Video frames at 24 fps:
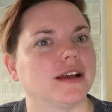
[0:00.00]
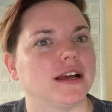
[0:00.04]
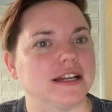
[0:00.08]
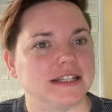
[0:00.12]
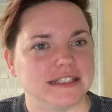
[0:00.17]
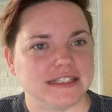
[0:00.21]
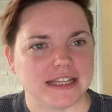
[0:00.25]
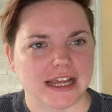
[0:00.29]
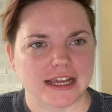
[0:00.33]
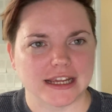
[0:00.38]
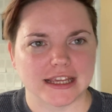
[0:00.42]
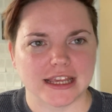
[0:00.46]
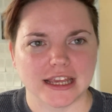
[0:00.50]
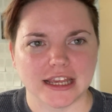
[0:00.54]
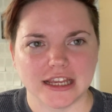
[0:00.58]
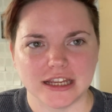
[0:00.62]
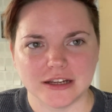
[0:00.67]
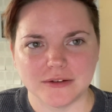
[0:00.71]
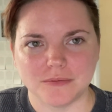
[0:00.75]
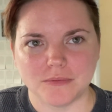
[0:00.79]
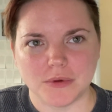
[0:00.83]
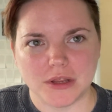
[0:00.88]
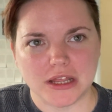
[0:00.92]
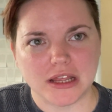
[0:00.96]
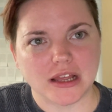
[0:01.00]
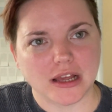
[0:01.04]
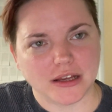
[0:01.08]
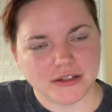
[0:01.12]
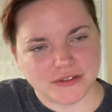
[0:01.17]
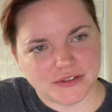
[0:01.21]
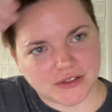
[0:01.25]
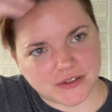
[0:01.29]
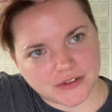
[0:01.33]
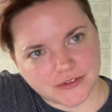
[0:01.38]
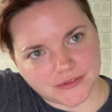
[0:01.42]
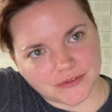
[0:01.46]
a decade because
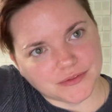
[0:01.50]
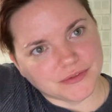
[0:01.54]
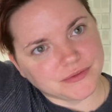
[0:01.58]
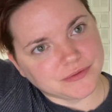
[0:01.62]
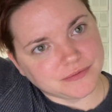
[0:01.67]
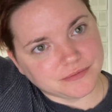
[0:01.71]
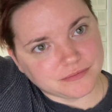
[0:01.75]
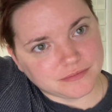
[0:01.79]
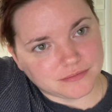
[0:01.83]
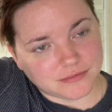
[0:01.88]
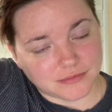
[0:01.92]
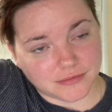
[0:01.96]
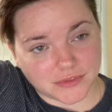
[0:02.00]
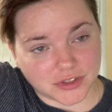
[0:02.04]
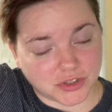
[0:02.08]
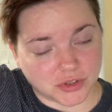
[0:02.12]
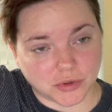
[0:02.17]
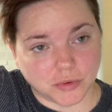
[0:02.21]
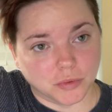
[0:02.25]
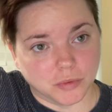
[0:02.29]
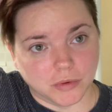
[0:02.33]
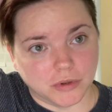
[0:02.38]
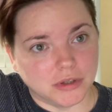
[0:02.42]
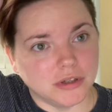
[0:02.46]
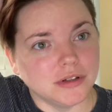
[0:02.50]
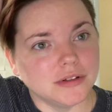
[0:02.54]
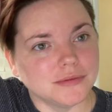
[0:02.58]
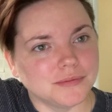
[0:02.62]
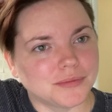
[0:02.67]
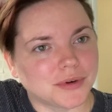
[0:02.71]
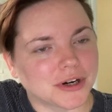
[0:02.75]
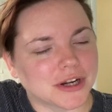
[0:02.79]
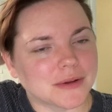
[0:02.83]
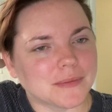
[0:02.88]
of school, pretty